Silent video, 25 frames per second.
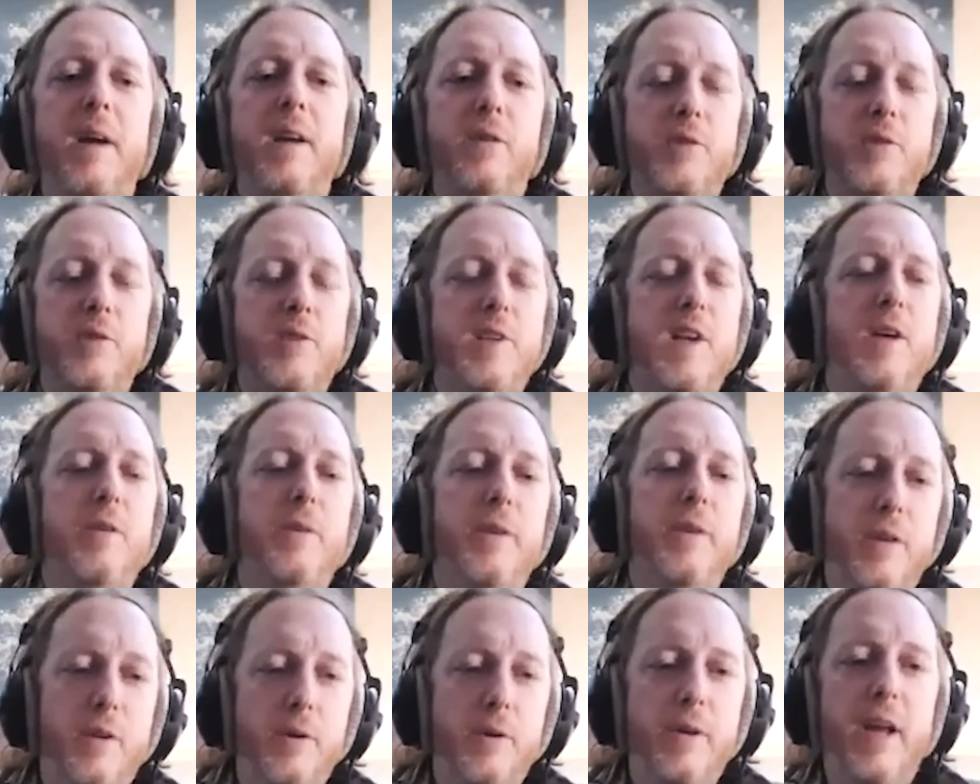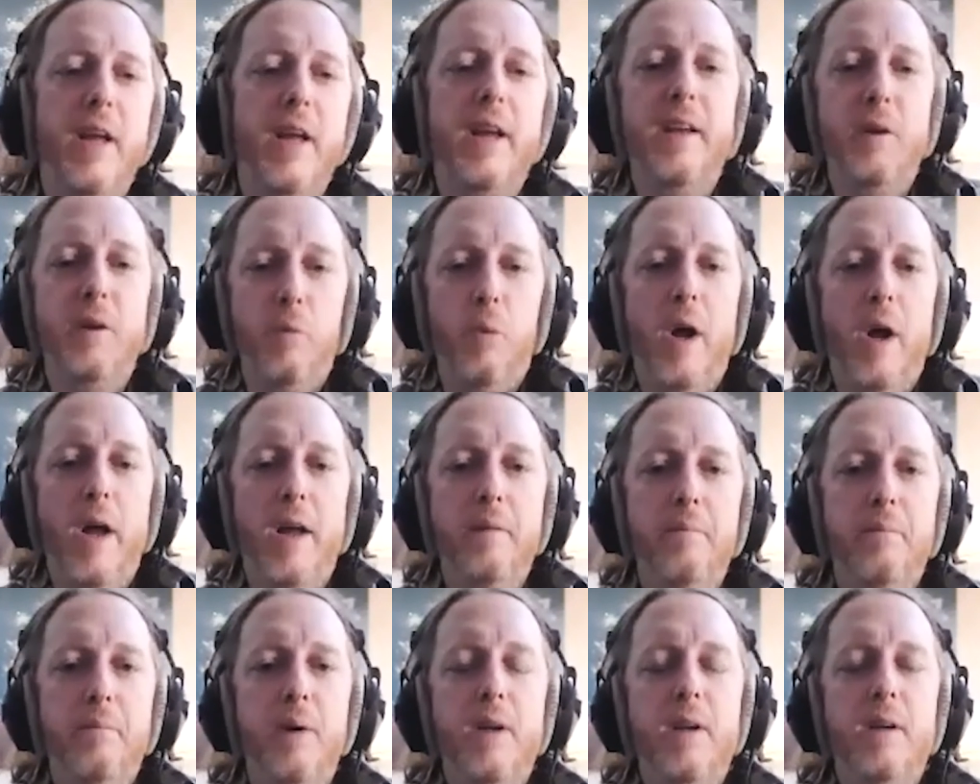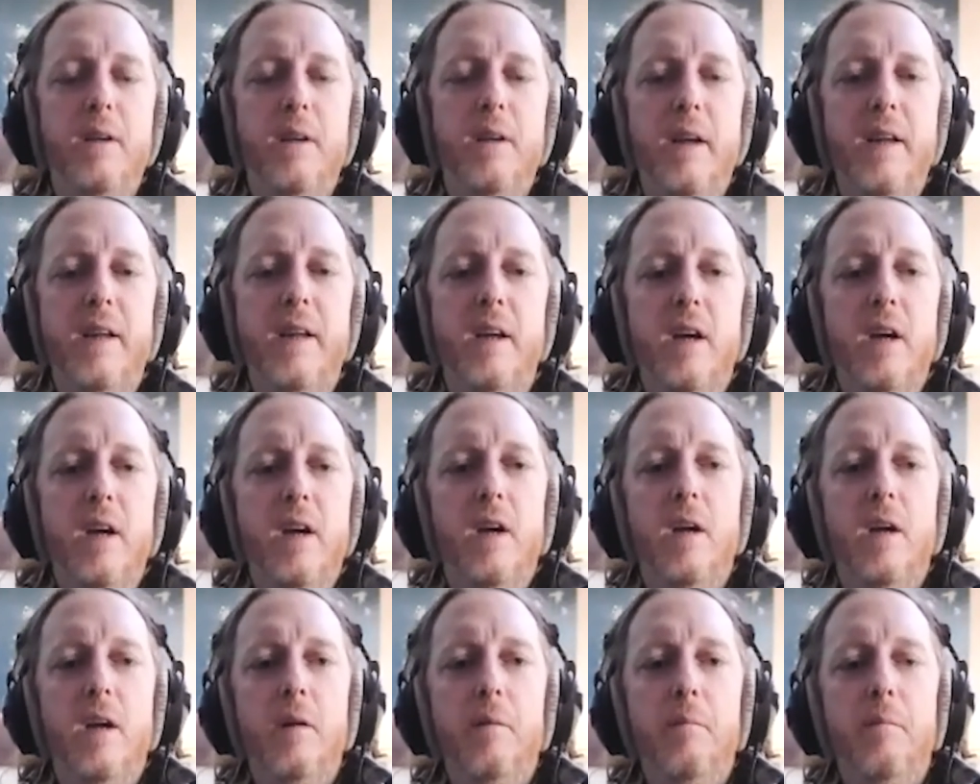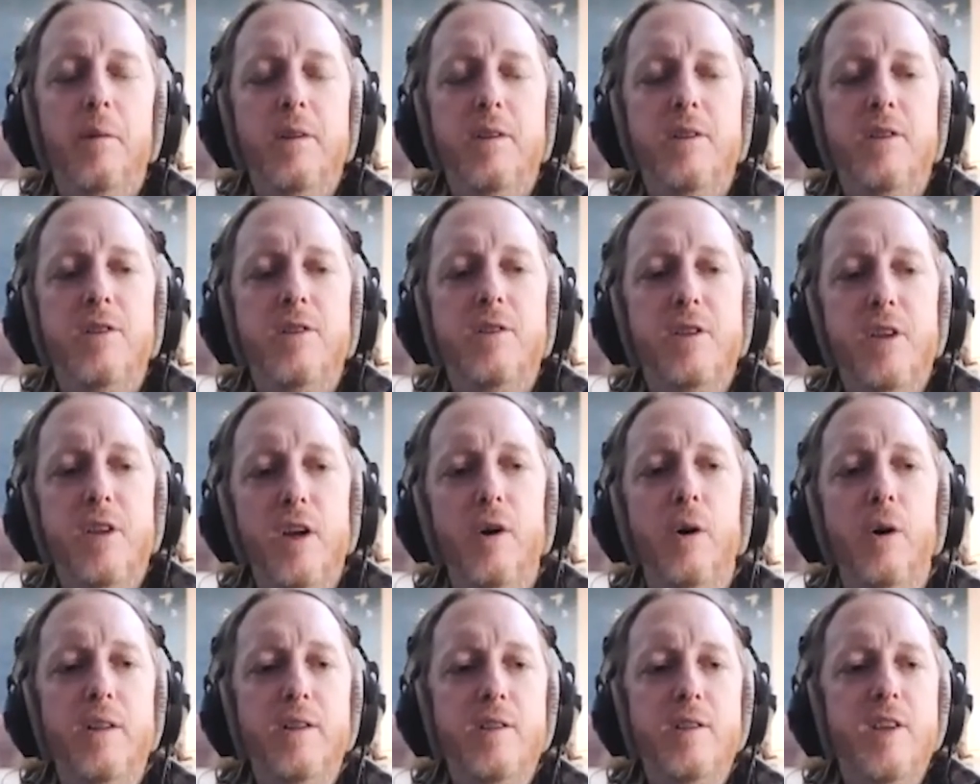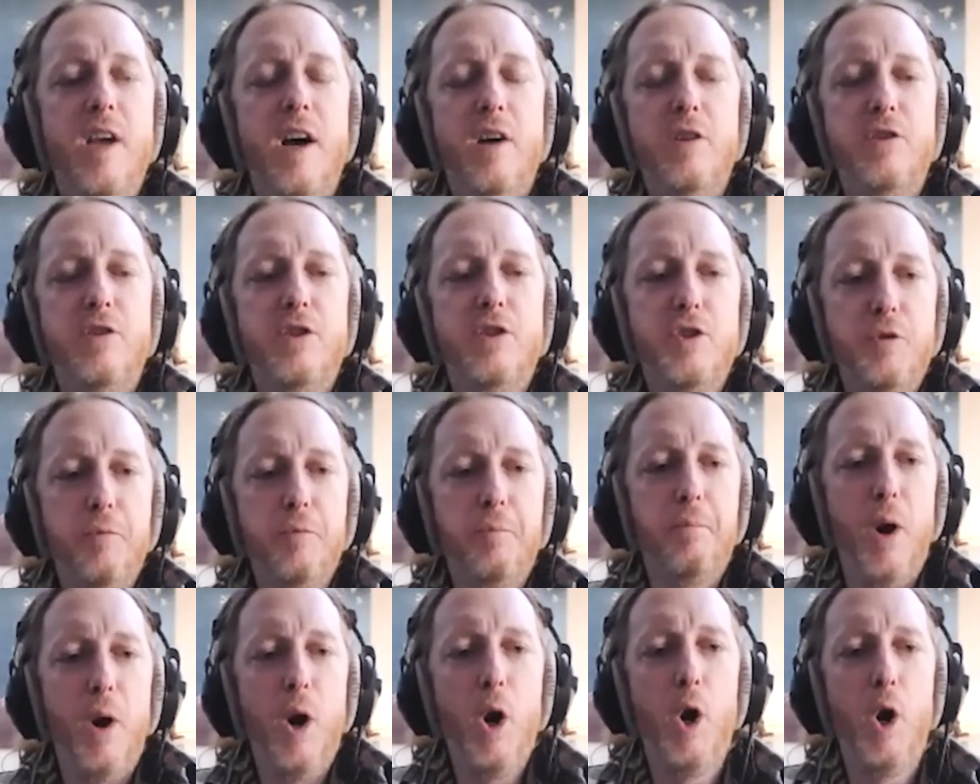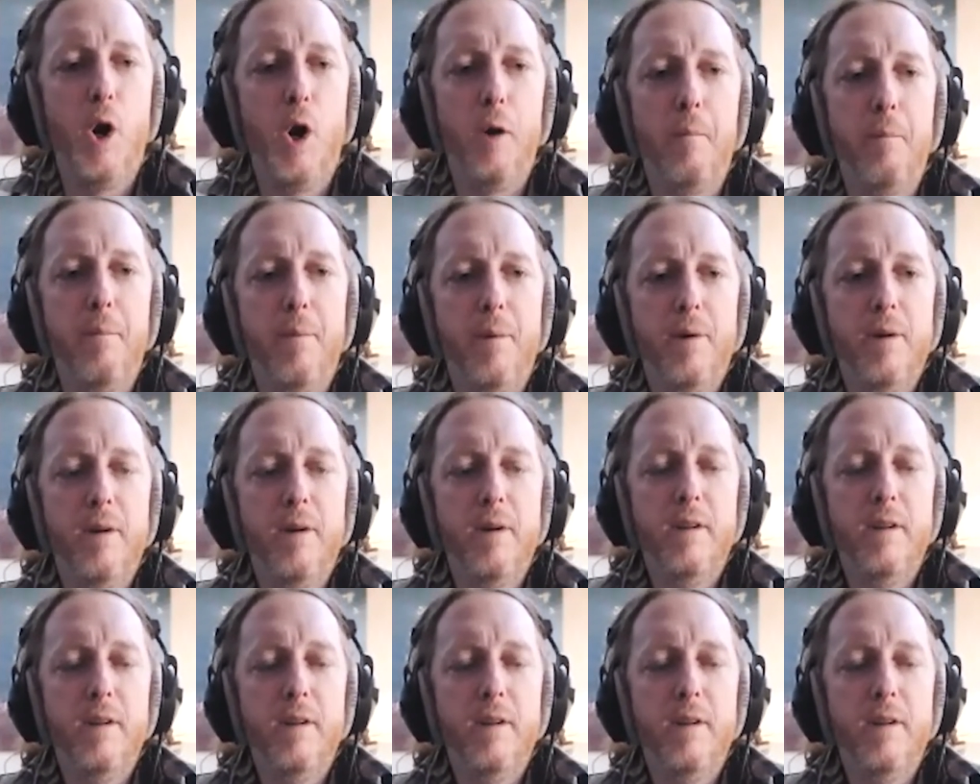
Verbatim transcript: Michael sounded good anyway, but right. like, but still, it sounds superb.